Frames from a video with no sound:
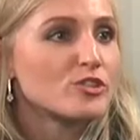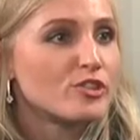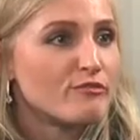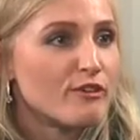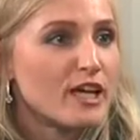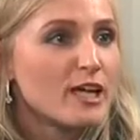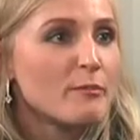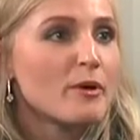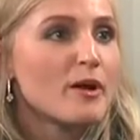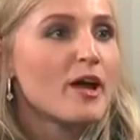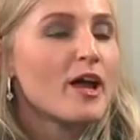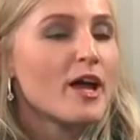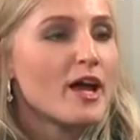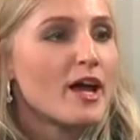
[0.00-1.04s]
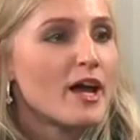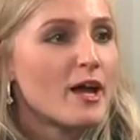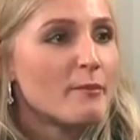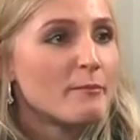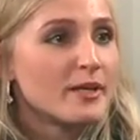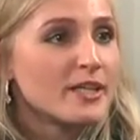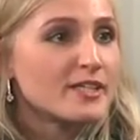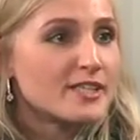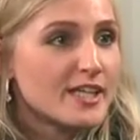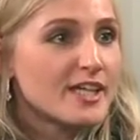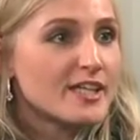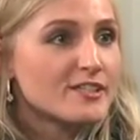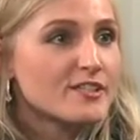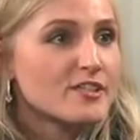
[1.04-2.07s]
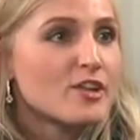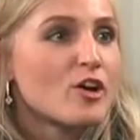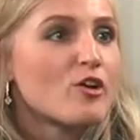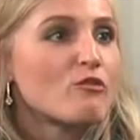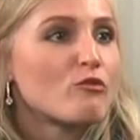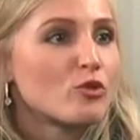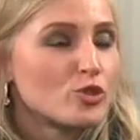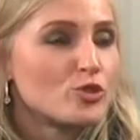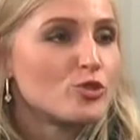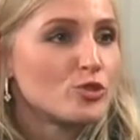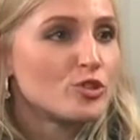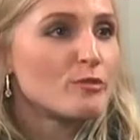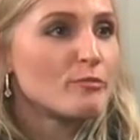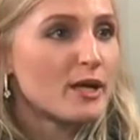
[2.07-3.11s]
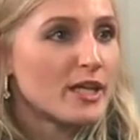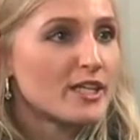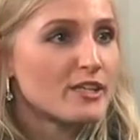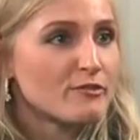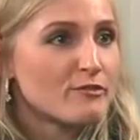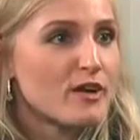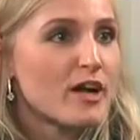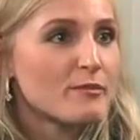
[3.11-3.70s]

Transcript: to develop a MIG debt for the junior mining